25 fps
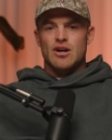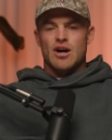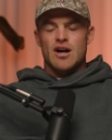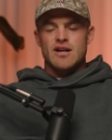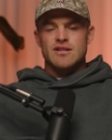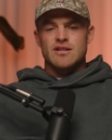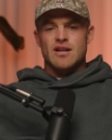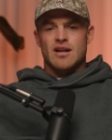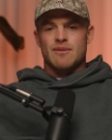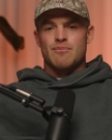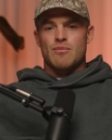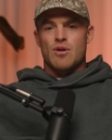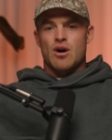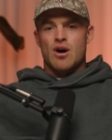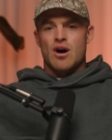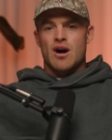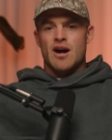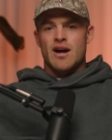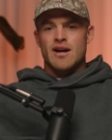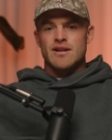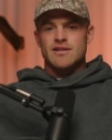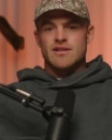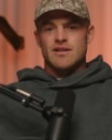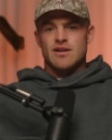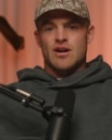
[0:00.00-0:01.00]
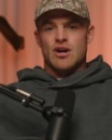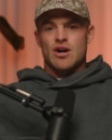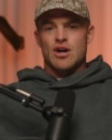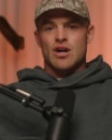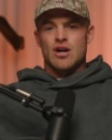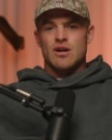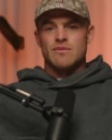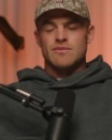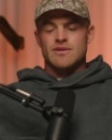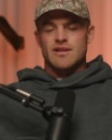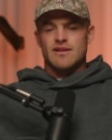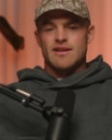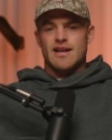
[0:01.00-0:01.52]
guys like Myers and
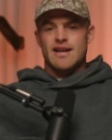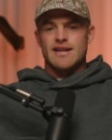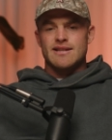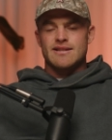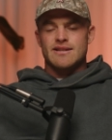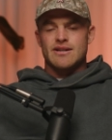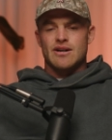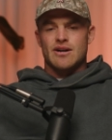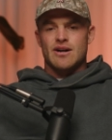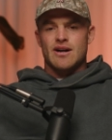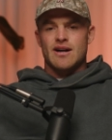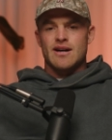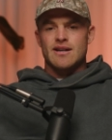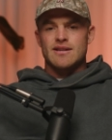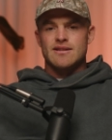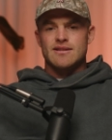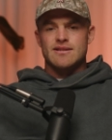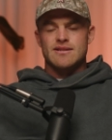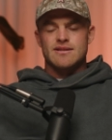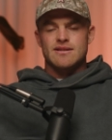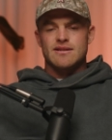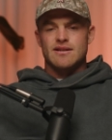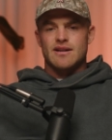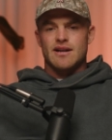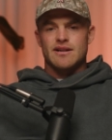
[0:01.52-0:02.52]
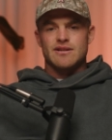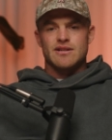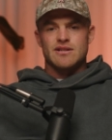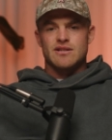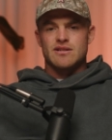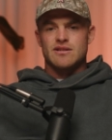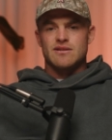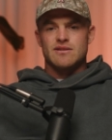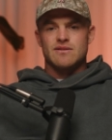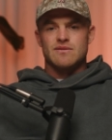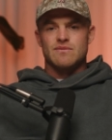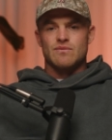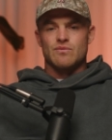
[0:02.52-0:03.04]
Holmes and these guys are
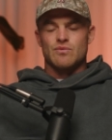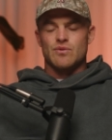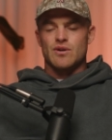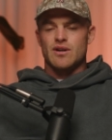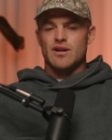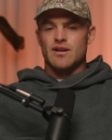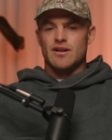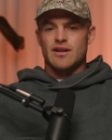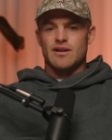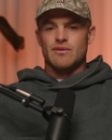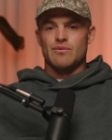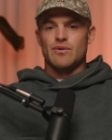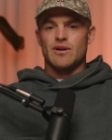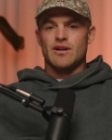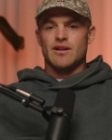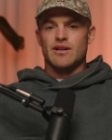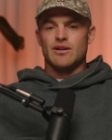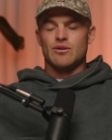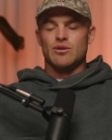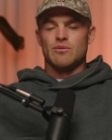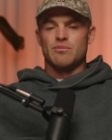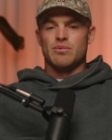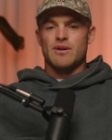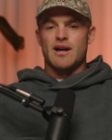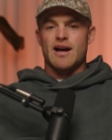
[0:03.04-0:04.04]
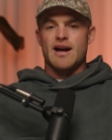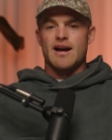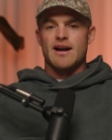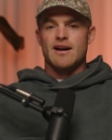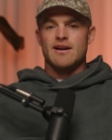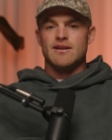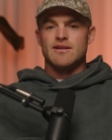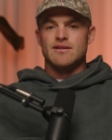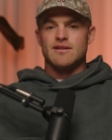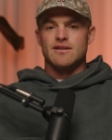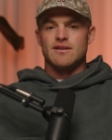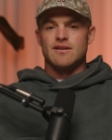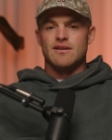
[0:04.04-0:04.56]
just really, really good
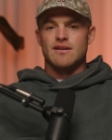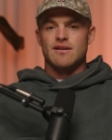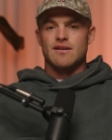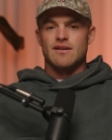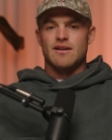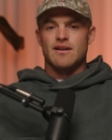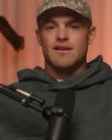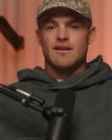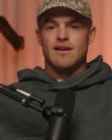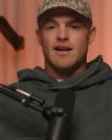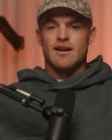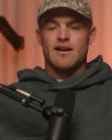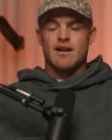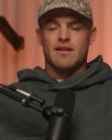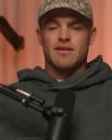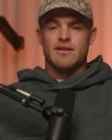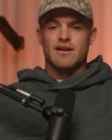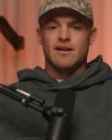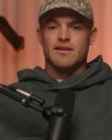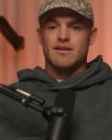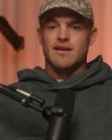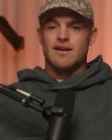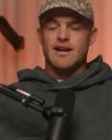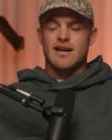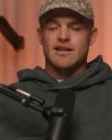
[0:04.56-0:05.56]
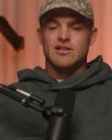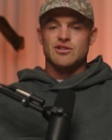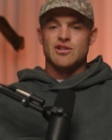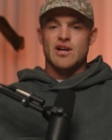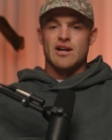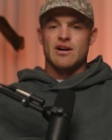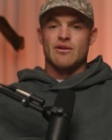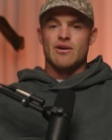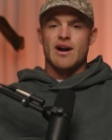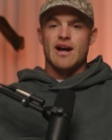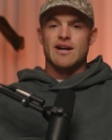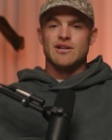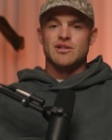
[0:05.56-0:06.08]
players. And I think the next
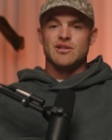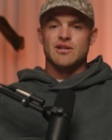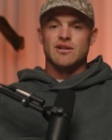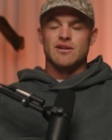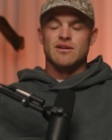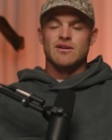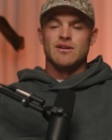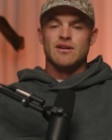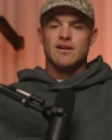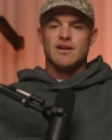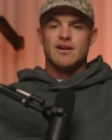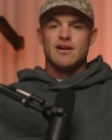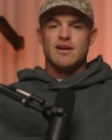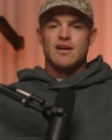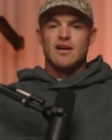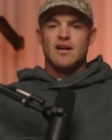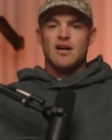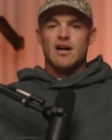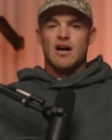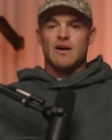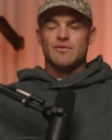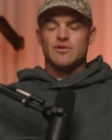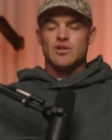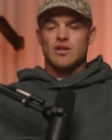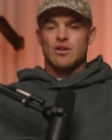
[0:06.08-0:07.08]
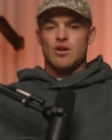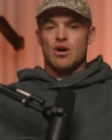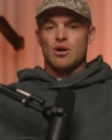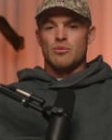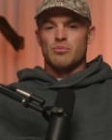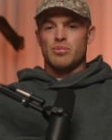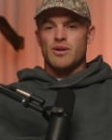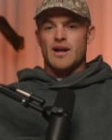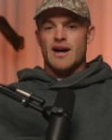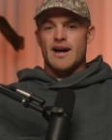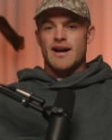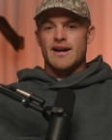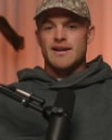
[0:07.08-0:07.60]
generation of Geelong
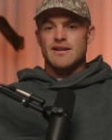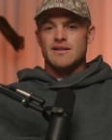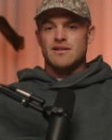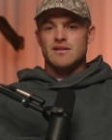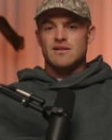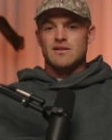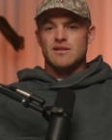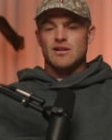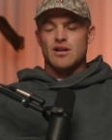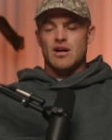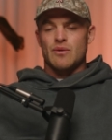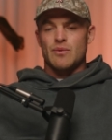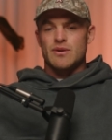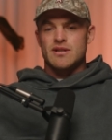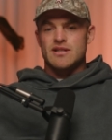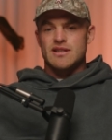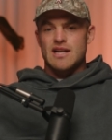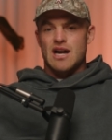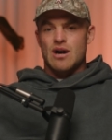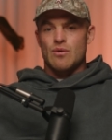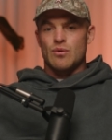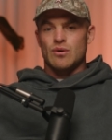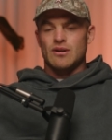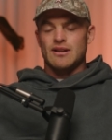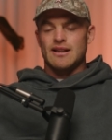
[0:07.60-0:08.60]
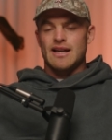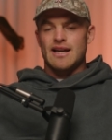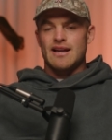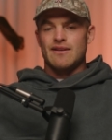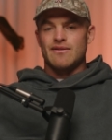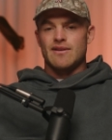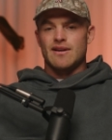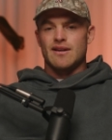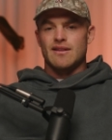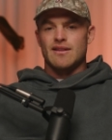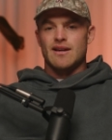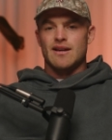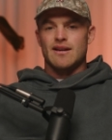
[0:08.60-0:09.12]
players, with Selwood
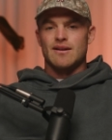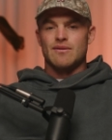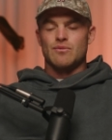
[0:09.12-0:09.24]
leaving,